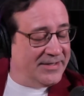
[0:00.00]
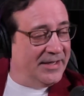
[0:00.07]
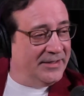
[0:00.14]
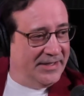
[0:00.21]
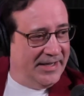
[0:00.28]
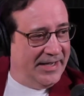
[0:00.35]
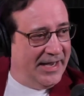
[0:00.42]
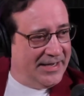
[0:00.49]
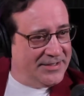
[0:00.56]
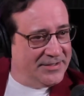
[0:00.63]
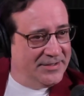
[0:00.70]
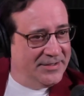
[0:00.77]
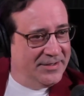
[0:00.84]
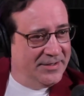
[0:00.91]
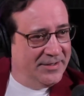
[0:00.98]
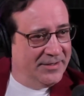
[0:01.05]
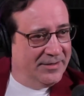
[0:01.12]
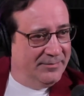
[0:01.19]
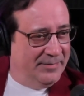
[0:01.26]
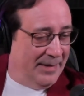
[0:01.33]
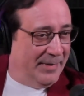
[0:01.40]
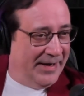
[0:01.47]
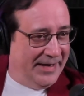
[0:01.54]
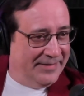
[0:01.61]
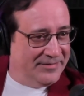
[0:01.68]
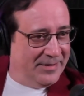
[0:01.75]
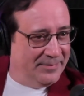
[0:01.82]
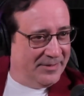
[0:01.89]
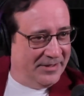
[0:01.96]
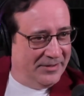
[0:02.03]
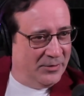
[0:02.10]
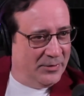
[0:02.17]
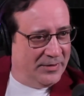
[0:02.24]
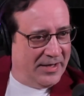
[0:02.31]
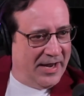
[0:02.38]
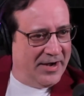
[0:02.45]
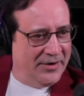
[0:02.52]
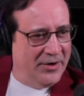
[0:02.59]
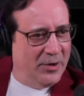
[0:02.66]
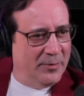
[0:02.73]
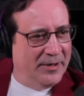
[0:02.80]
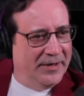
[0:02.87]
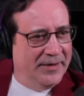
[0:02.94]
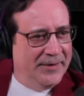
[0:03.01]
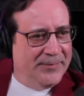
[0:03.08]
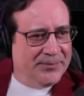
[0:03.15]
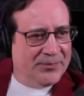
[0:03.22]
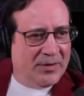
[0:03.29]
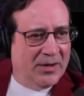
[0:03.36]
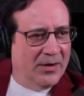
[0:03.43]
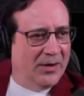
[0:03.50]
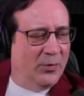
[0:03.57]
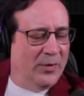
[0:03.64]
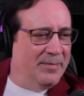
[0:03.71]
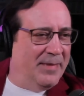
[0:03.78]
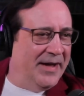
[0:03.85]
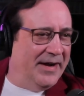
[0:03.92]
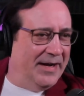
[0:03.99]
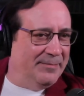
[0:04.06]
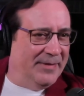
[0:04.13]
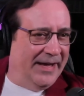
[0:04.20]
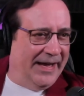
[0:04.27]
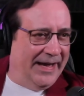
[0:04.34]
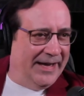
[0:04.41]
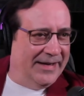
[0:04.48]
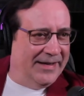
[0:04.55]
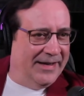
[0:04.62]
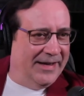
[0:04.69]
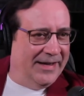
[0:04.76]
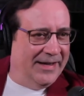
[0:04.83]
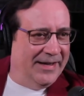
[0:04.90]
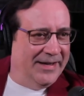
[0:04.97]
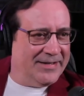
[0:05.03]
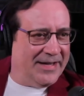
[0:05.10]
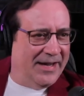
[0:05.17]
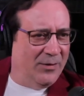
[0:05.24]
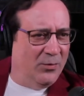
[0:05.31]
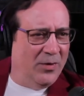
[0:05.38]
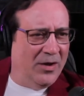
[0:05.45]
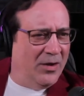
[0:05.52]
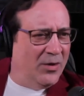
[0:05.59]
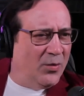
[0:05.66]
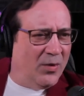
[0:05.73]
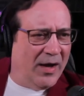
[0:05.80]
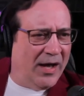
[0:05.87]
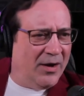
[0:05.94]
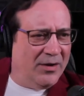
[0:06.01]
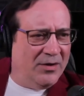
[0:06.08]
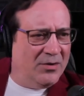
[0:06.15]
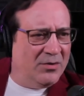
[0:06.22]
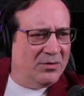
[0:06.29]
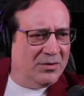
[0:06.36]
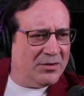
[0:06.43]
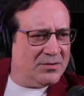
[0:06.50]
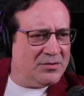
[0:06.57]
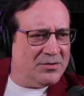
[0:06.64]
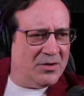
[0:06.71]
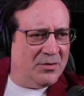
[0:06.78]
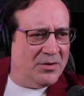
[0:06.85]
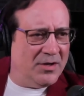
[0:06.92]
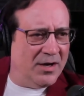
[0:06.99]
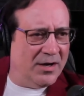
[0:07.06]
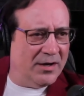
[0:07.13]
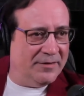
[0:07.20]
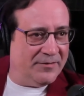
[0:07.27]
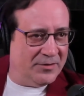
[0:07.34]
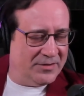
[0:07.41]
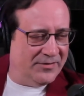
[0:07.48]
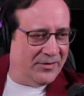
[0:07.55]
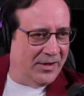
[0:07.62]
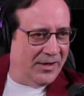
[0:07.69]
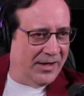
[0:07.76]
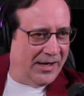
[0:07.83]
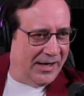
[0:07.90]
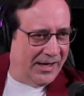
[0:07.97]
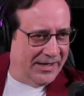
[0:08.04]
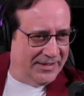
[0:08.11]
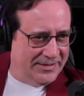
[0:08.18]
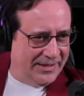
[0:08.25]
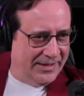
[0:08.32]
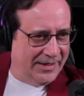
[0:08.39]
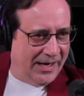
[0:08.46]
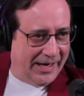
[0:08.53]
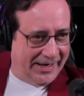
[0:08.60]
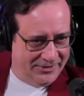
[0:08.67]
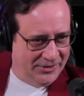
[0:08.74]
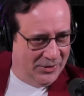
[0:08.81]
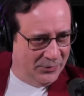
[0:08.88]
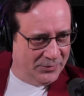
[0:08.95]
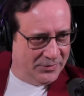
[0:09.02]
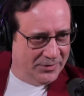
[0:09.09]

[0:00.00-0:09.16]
LDS. Uh-huh. That might have something to do with it. I don't know, but uh, we met up, and uh, he's like, "What? How do you look so young?" And first of all, I said, "I don't,"